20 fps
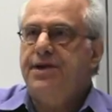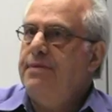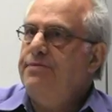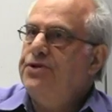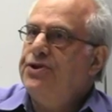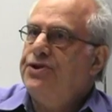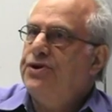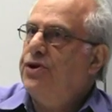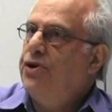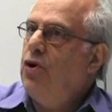
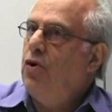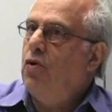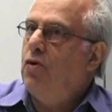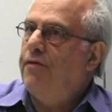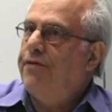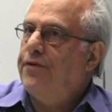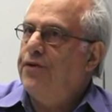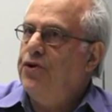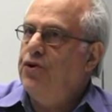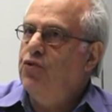I'm just going to
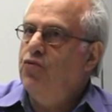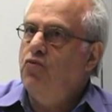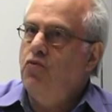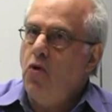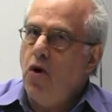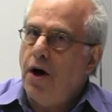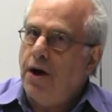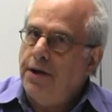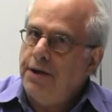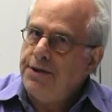offer you
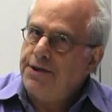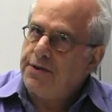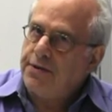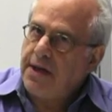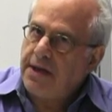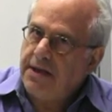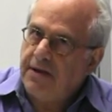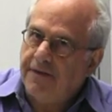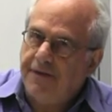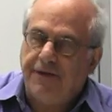one so
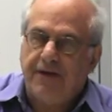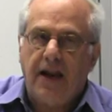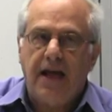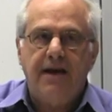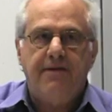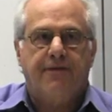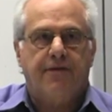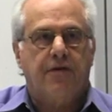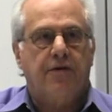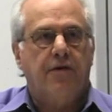that the
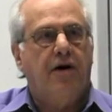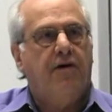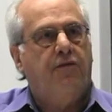flavor